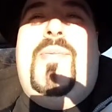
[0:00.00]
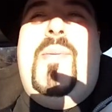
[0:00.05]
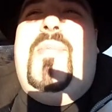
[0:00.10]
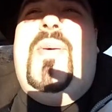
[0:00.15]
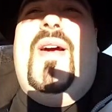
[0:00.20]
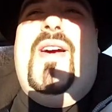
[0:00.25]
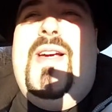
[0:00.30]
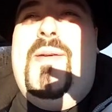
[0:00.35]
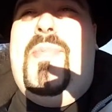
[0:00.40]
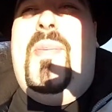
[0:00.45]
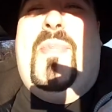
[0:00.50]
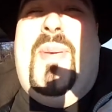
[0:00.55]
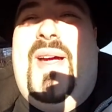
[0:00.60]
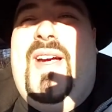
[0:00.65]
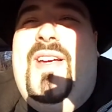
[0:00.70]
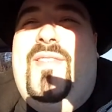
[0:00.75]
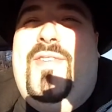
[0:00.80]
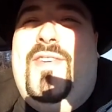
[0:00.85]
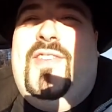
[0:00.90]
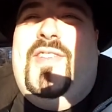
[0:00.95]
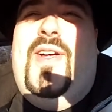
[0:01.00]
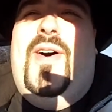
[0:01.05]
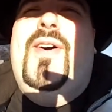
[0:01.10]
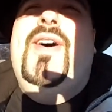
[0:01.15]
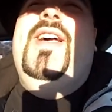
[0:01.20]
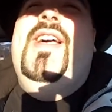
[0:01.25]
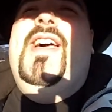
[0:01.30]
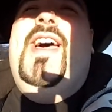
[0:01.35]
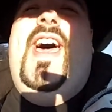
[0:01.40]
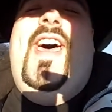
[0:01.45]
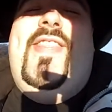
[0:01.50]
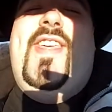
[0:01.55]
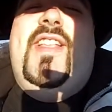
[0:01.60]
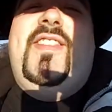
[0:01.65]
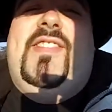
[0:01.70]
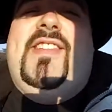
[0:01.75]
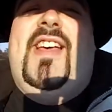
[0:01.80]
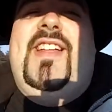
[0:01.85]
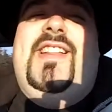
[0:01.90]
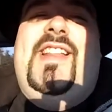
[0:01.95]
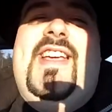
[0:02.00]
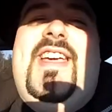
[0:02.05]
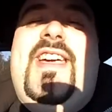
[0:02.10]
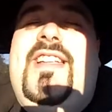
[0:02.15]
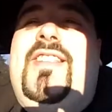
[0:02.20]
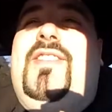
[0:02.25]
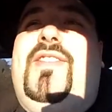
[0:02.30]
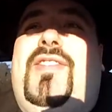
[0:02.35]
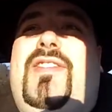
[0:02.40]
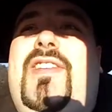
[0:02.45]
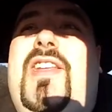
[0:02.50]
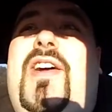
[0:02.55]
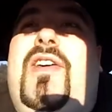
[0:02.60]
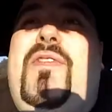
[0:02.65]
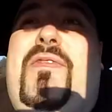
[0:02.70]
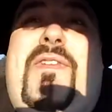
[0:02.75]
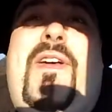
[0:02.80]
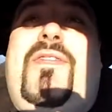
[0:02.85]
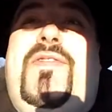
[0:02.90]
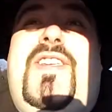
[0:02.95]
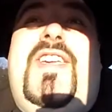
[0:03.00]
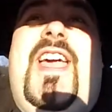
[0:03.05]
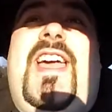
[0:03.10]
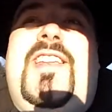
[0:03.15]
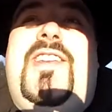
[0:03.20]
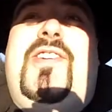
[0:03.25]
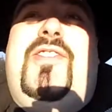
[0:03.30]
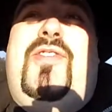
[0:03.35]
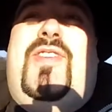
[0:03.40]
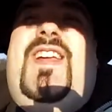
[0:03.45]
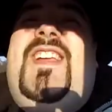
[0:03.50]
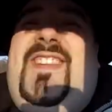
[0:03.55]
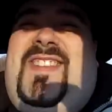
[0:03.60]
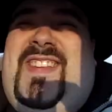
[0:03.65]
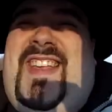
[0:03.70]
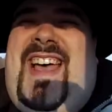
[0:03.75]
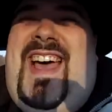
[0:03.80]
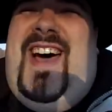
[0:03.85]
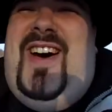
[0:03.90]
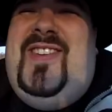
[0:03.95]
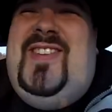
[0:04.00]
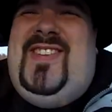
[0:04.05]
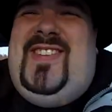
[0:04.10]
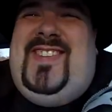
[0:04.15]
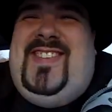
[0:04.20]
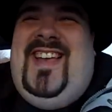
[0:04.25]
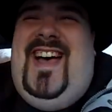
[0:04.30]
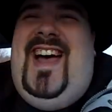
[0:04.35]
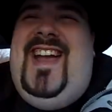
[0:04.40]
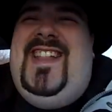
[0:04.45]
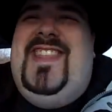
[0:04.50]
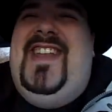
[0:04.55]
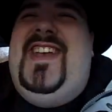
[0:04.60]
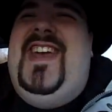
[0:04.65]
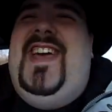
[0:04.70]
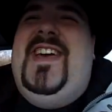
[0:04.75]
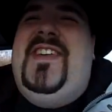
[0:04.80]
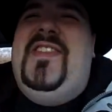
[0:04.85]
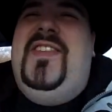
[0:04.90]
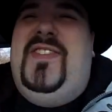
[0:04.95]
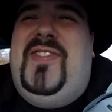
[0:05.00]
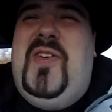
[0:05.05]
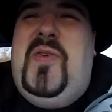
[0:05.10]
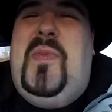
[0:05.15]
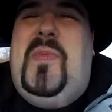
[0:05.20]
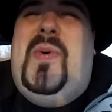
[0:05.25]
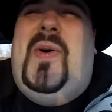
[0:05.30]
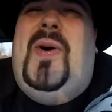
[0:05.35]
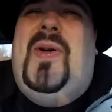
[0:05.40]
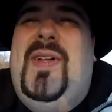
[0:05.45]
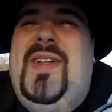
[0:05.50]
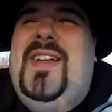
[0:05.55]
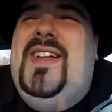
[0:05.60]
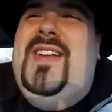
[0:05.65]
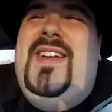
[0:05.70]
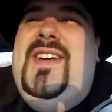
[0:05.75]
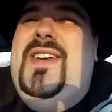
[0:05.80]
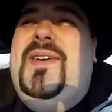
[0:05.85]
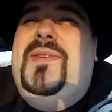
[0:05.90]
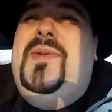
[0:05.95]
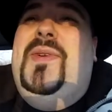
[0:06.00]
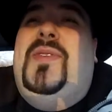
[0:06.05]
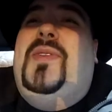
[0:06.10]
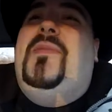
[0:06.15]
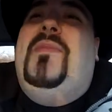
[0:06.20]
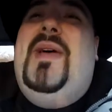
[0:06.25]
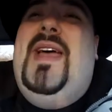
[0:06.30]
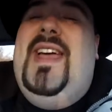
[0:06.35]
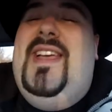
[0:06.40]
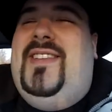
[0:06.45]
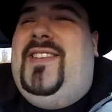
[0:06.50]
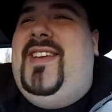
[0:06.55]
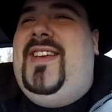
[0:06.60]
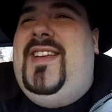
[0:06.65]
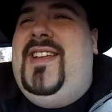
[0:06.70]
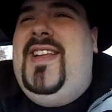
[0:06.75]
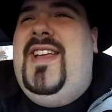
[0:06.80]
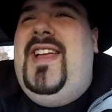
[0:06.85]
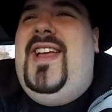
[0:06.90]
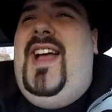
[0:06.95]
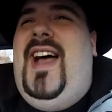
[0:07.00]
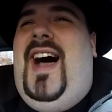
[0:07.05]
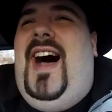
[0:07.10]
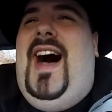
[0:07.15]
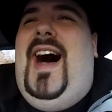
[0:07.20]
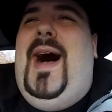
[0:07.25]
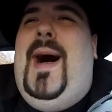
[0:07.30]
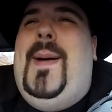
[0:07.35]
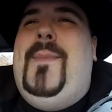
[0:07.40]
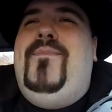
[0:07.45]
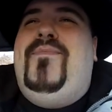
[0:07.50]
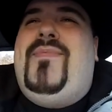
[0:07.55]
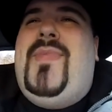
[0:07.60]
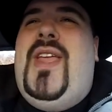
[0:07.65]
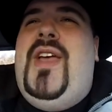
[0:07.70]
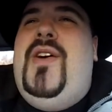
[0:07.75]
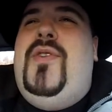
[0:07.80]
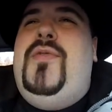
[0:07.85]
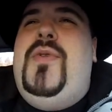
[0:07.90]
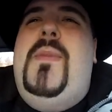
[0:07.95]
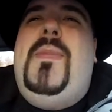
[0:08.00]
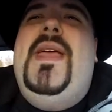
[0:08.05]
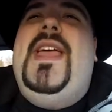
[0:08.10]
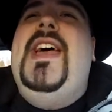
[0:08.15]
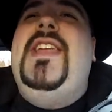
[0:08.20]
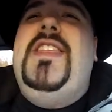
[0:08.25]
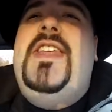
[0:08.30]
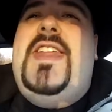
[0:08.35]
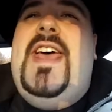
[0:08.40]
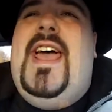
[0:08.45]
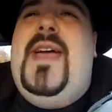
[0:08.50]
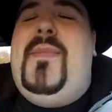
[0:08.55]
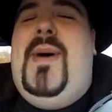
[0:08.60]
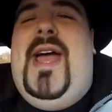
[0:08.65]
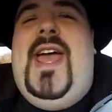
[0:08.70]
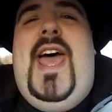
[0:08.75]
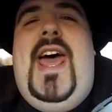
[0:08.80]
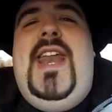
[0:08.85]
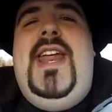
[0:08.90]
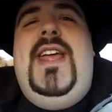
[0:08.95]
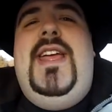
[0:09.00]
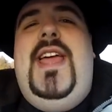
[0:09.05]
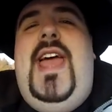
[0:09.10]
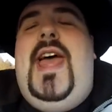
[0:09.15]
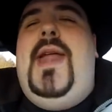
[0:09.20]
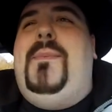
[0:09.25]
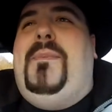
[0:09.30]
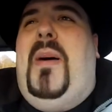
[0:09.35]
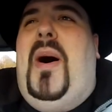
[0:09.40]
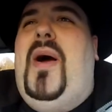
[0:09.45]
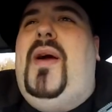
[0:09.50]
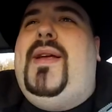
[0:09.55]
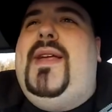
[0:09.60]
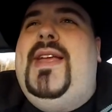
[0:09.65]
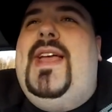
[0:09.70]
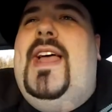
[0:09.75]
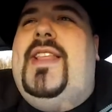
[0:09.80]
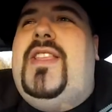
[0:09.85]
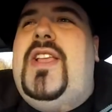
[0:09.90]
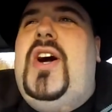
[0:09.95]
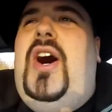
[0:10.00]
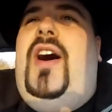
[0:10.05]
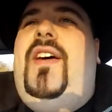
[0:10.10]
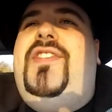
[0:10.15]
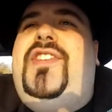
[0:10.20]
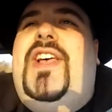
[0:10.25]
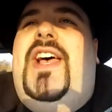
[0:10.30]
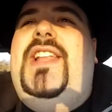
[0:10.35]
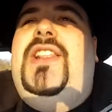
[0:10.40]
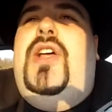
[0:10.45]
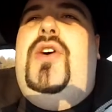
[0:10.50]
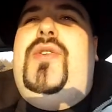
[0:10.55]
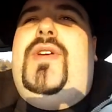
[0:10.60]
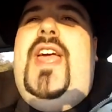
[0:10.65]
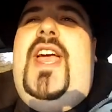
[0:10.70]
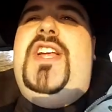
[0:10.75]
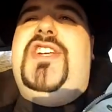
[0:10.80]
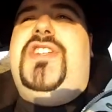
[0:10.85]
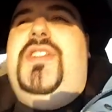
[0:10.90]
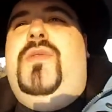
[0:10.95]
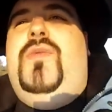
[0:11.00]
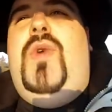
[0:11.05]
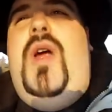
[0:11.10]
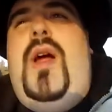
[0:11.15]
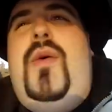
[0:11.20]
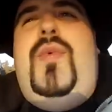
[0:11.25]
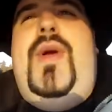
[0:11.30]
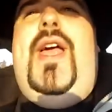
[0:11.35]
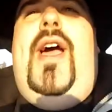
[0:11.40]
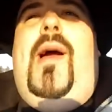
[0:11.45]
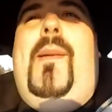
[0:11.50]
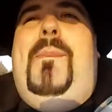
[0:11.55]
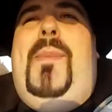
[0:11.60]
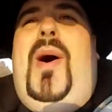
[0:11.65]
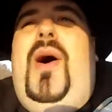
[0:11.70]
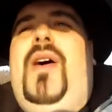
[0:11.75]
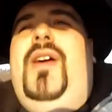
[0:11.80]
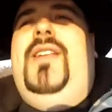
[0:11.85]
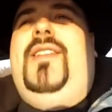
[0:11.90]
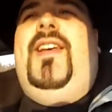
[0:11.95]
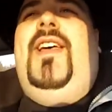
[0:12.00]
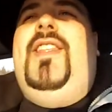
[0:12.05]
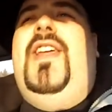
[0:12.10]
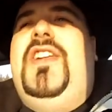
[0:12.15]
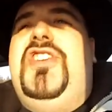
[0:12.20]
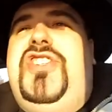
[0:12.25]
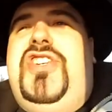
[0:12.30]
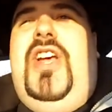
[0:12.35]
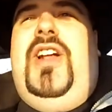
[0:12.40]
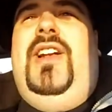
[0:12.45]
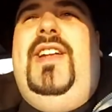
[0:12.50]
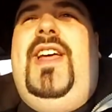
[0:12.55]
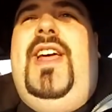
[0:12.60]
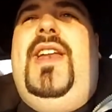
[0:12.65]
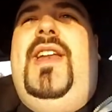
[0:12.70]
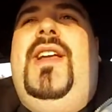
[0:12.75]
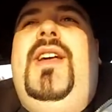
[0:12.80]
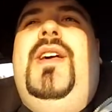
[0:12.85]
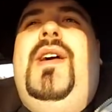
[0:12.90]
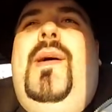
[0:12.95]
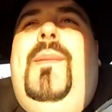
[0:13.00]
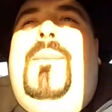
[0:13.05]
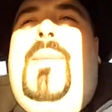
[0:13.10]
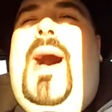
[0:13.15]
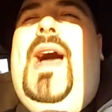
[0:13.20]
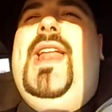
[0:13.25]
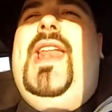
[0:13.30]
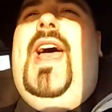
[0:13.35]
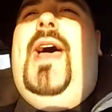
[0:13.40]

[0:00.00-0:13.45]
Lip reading: for snow, and then suddenly it's, you know, 58 degrees outside the day of the Super Bowl. It was amazing. We begin the day by heading and parking at the offsite location where we are parked and then shuttled in. Mine